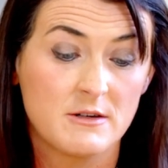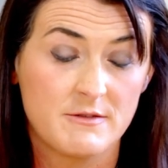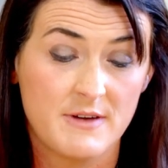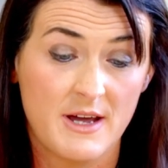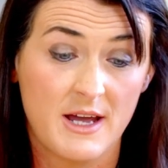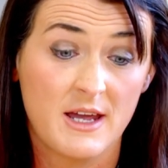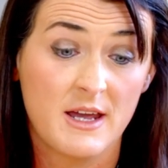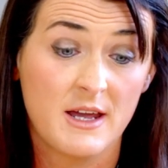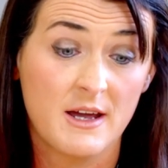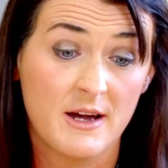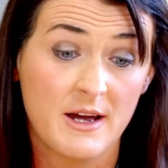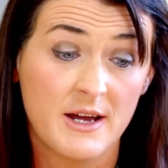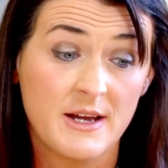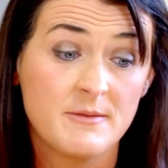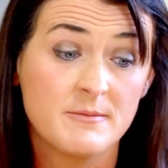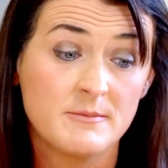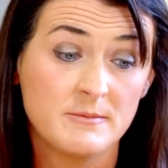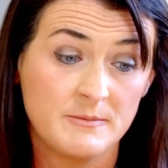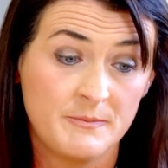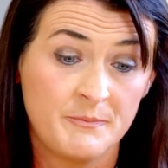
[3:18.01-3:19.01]
of
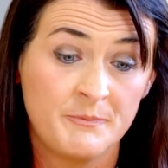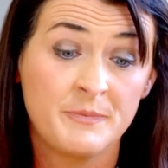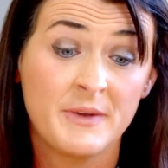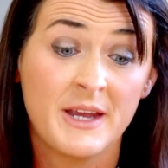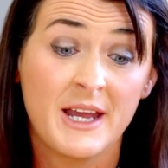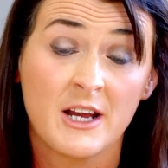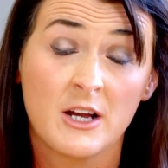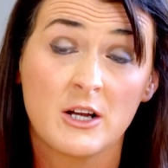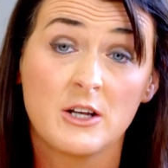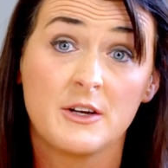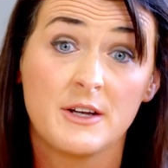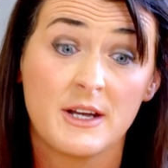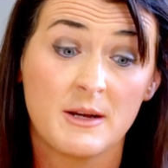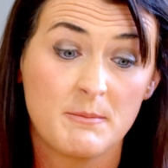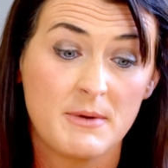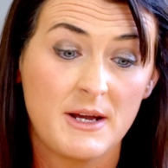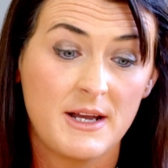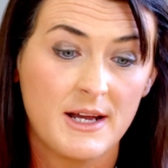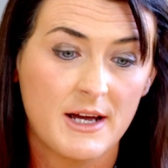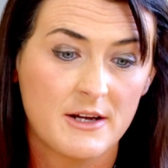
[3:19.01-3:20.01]
AKI,
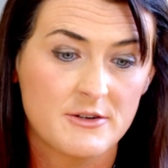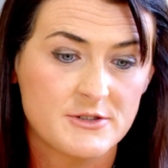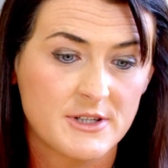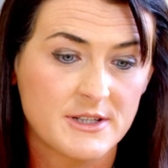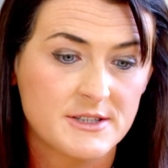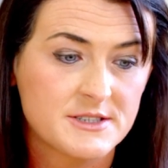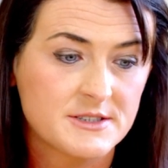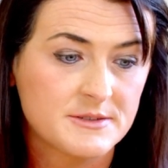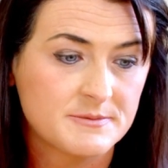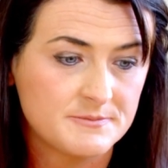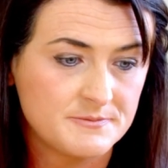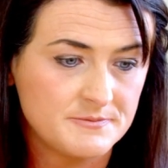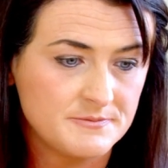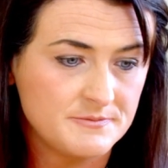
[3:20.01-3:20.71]
including paediatrics.